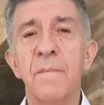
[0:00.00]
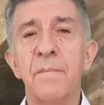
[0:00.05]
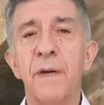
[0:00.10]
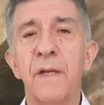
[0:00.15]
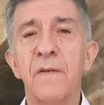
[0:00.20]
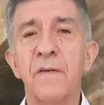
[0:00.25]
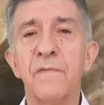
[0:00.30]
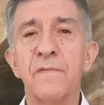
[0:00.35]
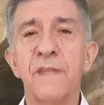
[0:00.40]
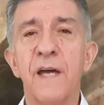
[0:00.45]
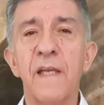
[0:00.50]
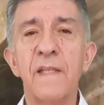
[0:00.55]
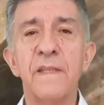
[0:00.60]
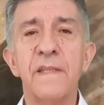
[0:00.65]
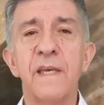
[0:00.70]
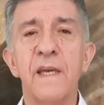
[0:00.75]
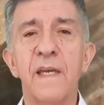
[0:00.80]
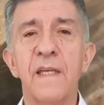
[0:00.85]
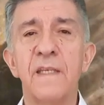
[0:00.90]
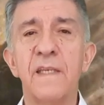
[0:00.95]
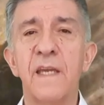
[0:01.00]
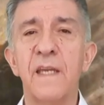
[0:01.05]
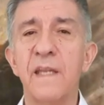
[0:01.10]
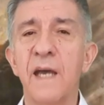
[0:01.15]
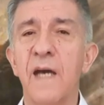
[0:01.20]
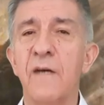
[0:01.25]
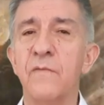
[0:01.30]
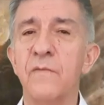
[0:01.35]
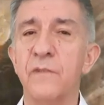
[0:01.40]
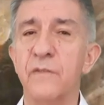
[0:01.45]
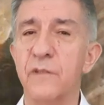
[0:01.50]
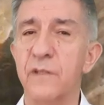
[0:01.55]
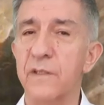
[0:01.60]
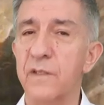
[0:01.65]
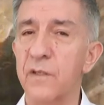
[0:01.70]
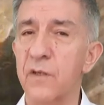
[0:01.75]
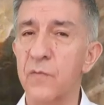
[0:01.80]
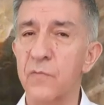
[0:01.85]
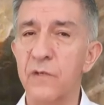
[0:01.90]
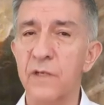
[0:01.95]
but of that day and hour
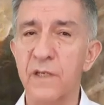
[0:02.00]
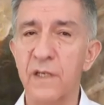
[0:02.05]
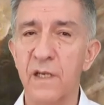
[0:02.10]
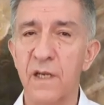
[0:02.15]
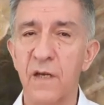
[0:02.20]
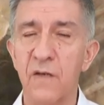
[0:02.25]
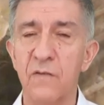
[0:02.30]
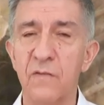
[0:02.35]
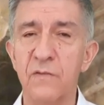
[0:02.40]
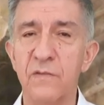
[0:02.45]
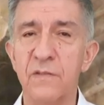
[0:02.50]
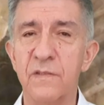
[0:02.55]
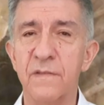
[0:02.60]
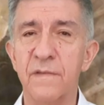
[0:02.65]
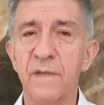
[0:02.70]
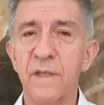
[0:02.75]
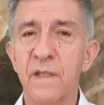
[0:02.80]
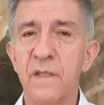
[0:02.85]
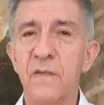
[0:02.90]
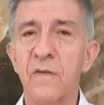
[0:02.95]
no one knows,